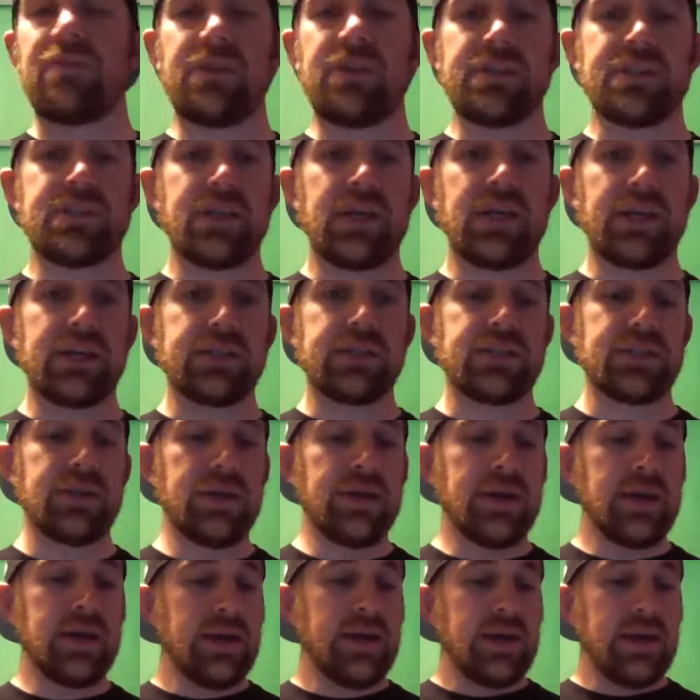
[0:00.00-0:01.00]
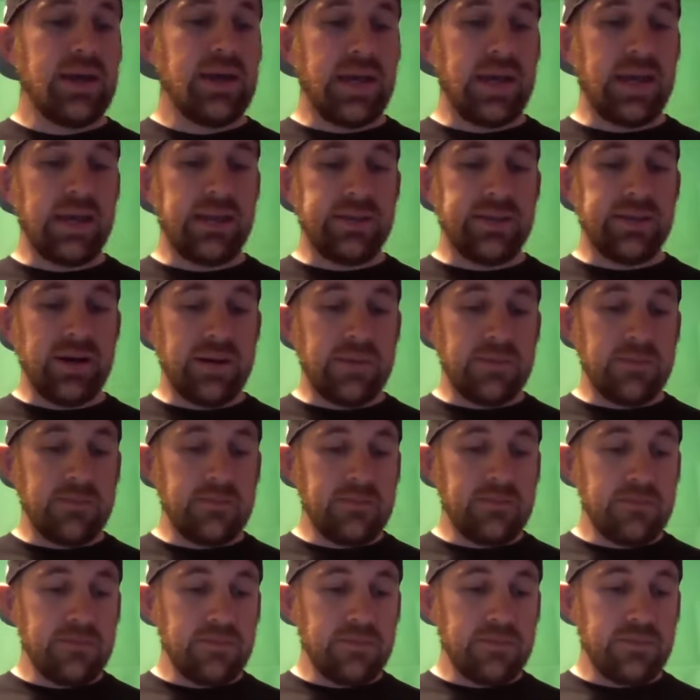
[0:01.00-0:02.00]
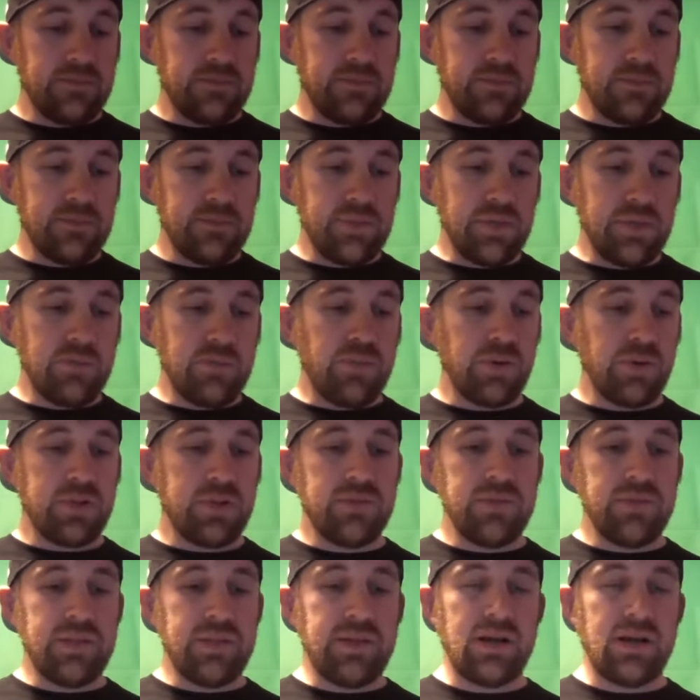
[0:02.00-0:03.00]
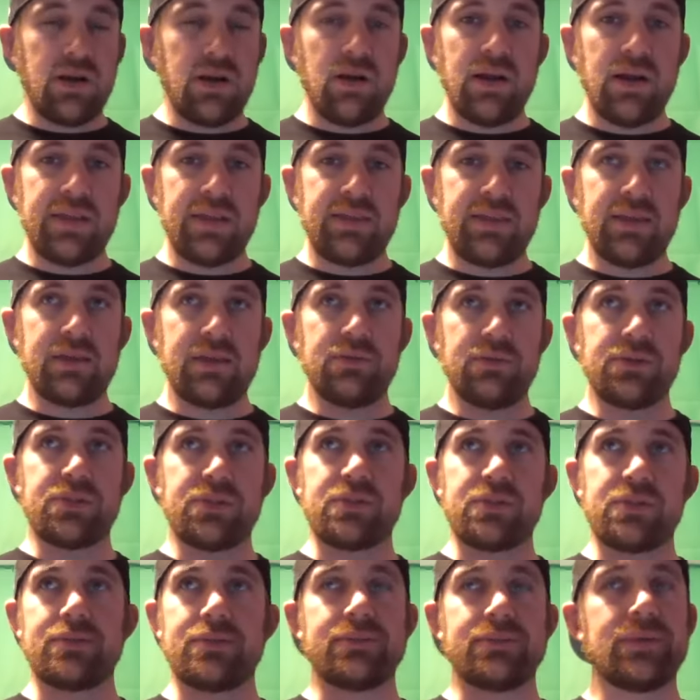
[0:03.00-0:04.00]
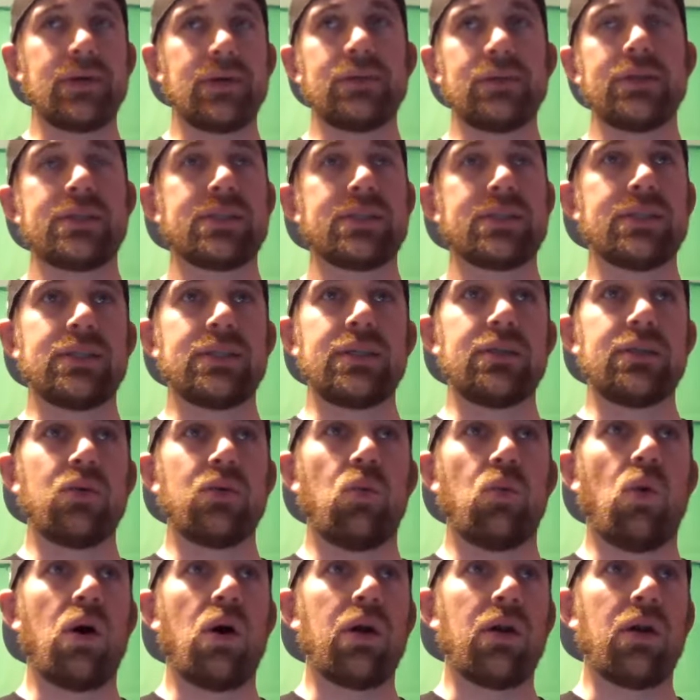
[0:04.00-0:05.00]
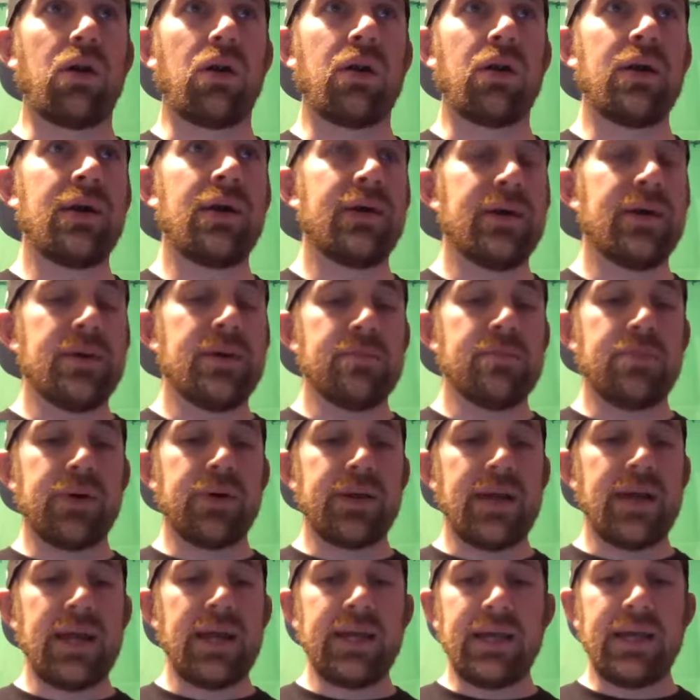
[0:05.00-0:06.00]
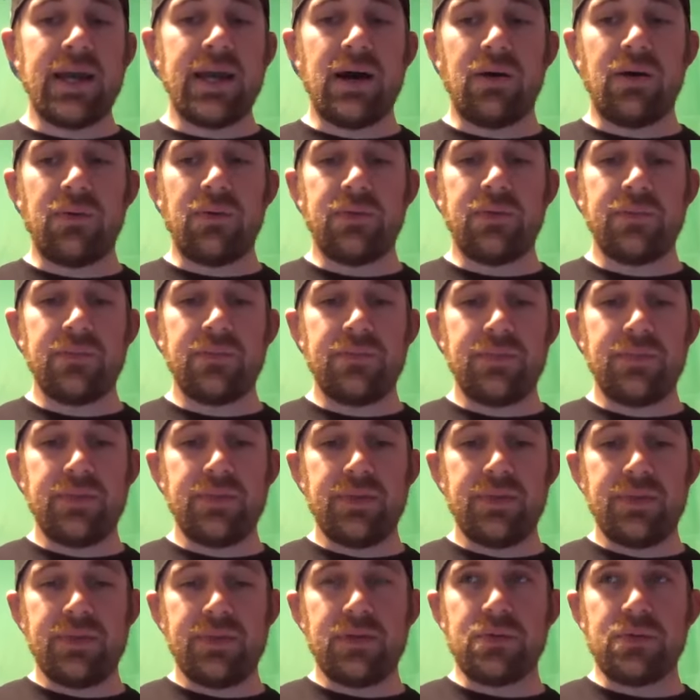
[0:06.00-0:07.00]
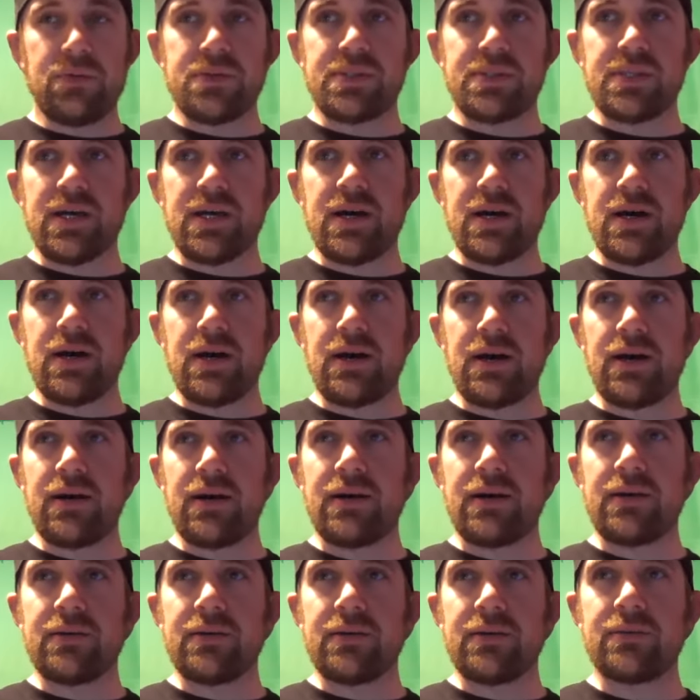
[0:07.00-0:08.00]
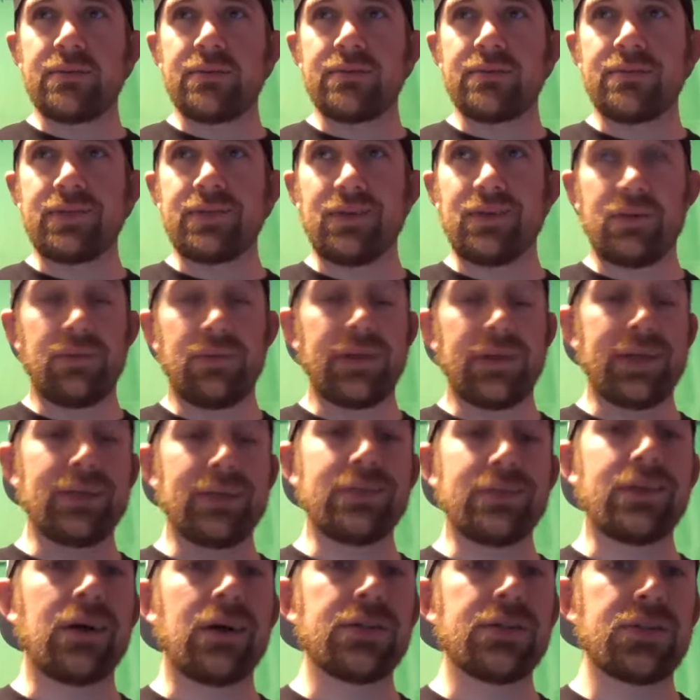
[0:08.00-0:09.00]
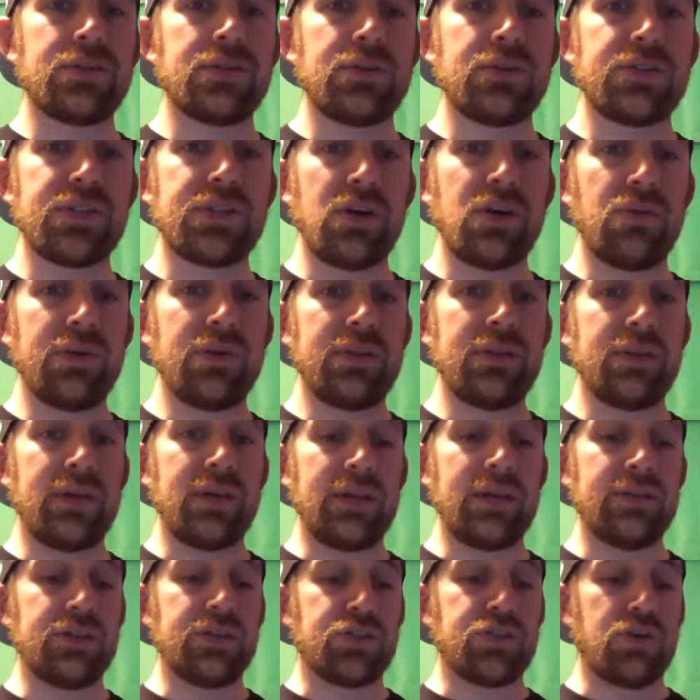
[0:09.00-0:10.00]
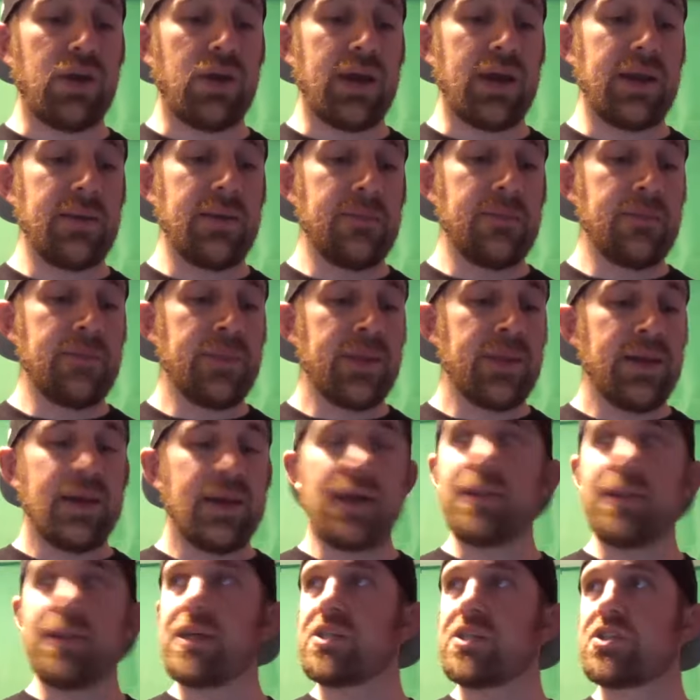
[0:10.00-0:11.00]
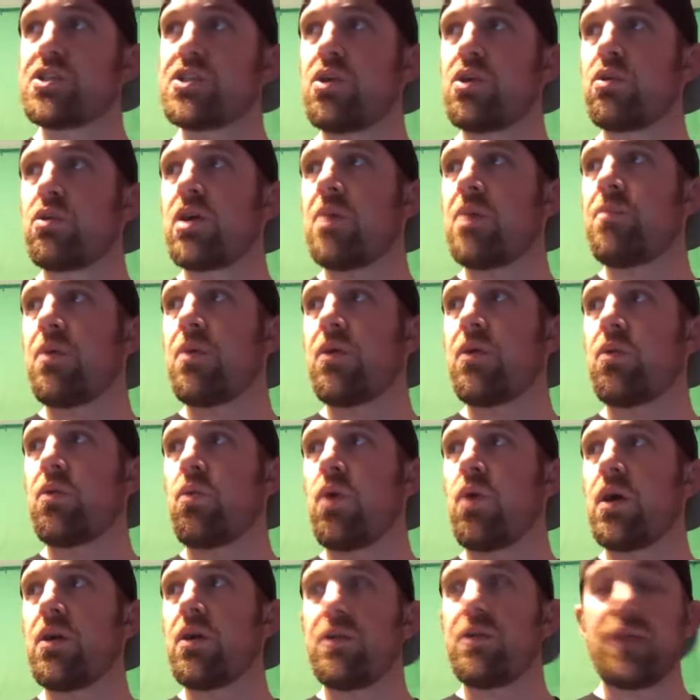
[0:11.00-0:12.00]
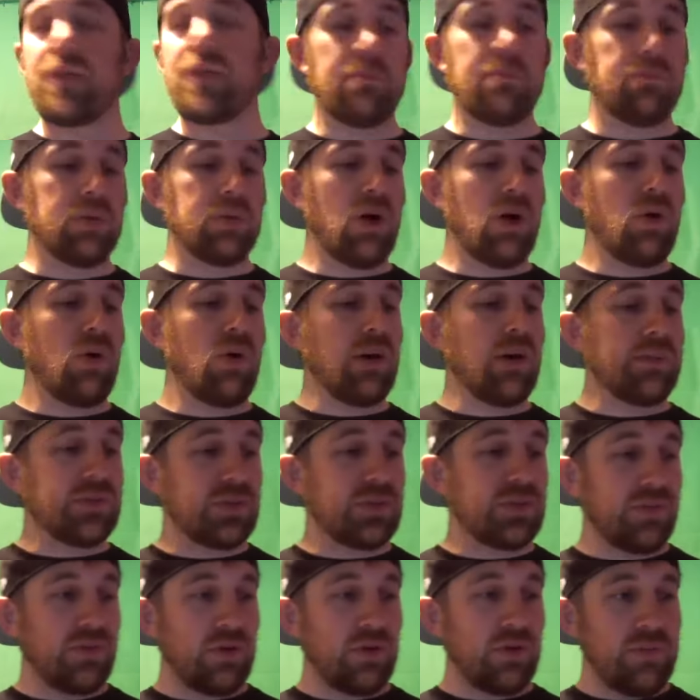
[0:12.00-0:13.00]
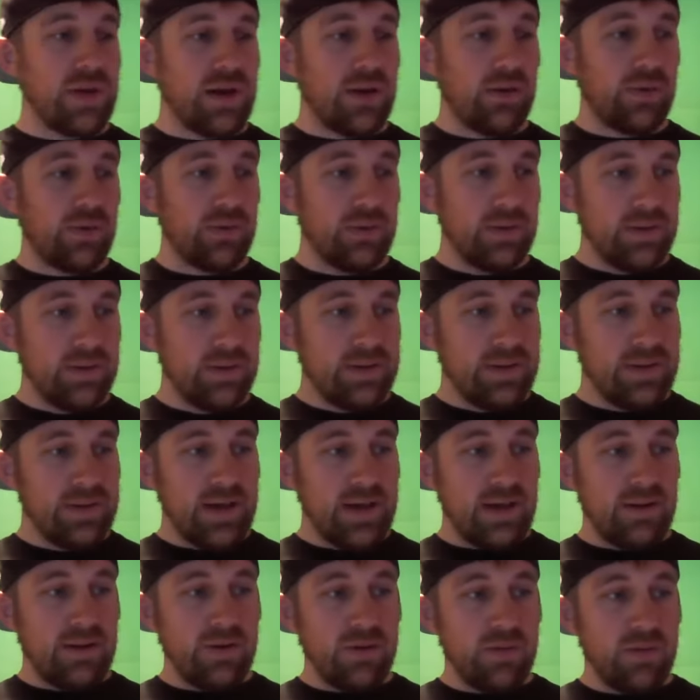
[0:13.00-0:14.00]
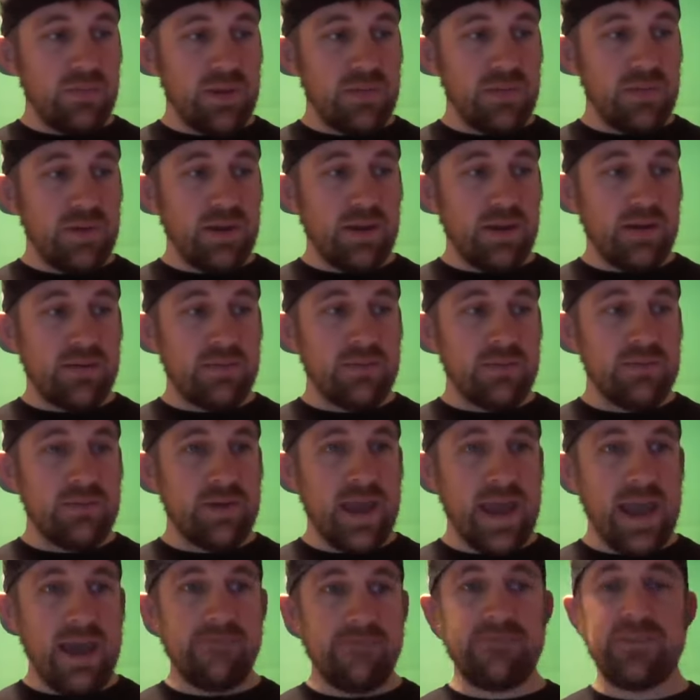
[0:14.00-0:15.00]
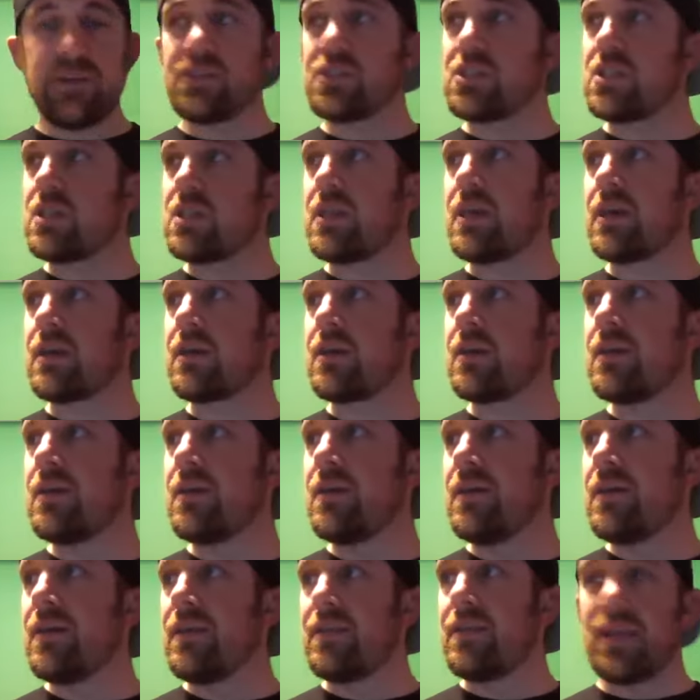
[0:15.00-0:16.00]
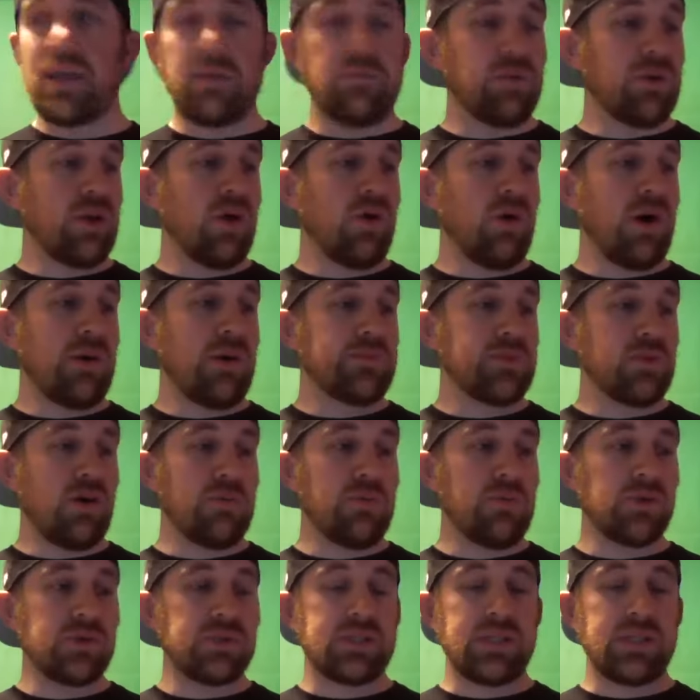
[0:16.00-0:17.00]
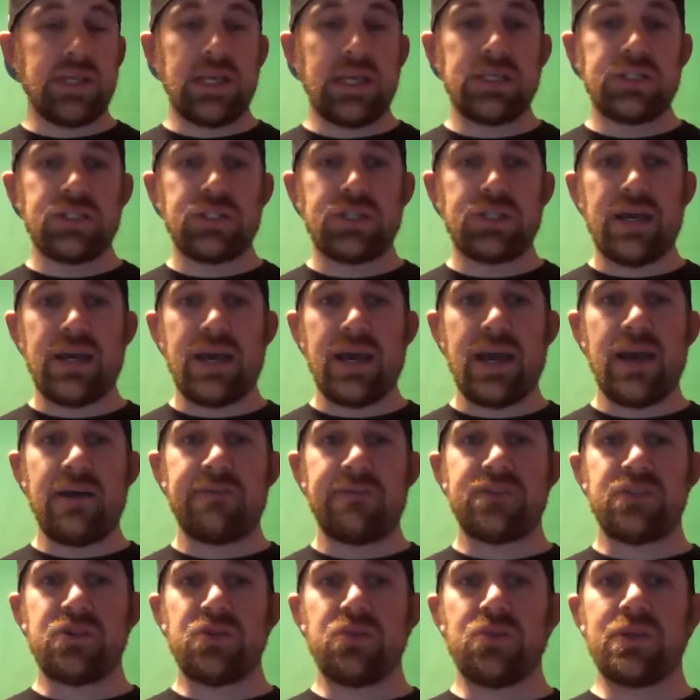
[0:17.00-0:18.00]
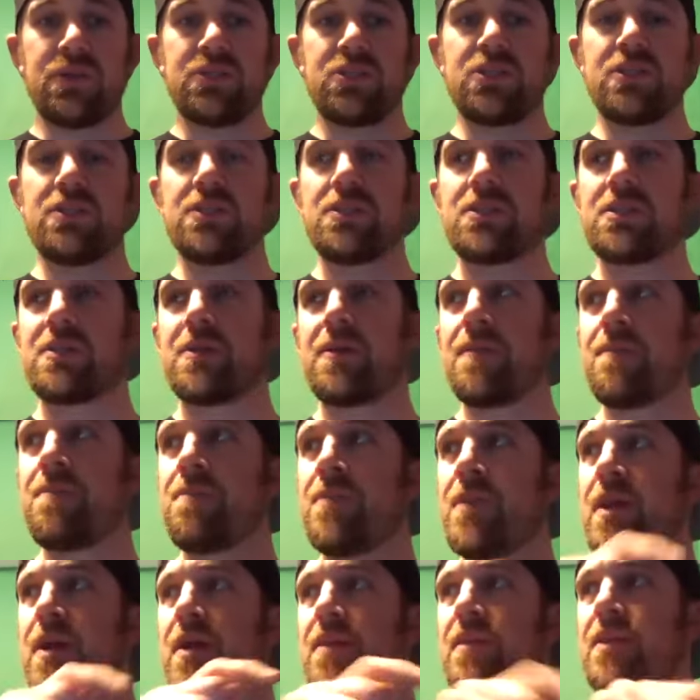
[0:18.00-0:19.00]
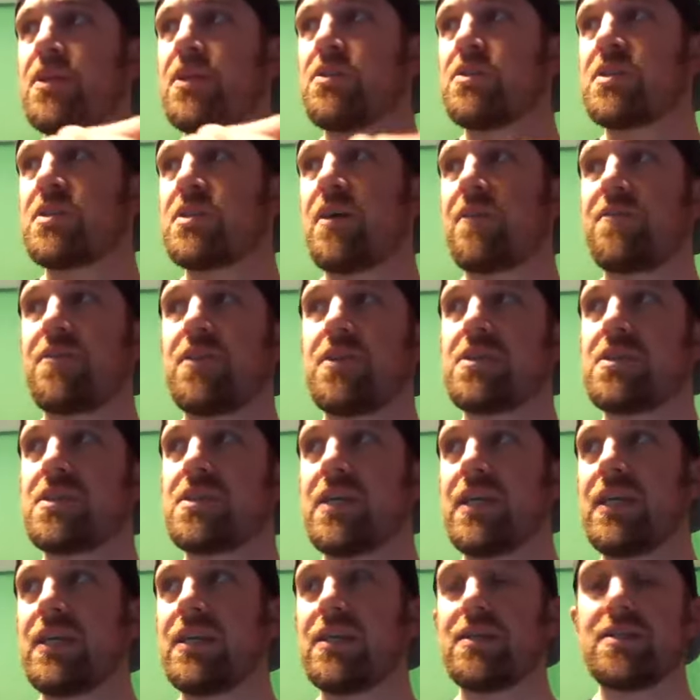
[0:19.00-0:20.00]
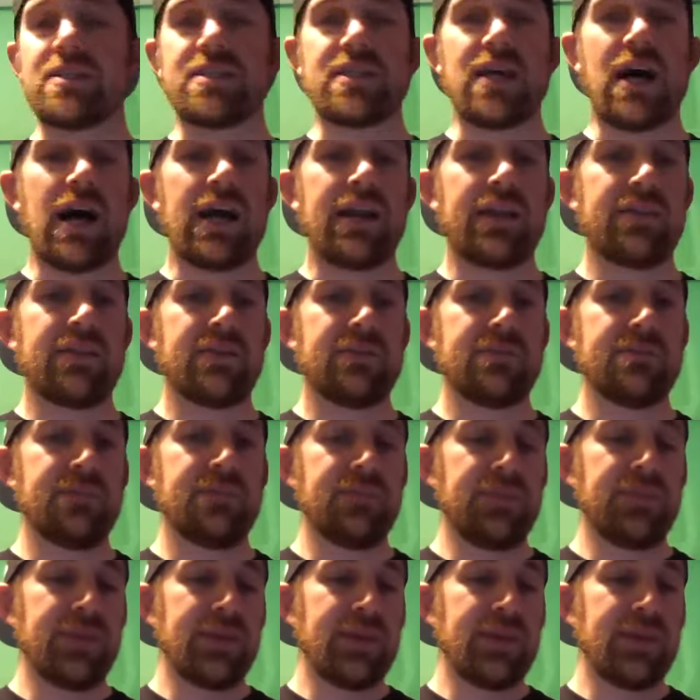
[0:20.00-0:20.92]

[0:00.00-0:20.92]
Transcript: these things, and um you put them in there. I think it was Alyssa did the water, but anyhow, there was uh I don't know like a dozen or so in the, in the tray. And they soak up all the water and they blow up. So they're about, I don't know, maybe a half inch thick. And they blow up to almost an inch and a half, two inches. And then you stuff the seed inside of them.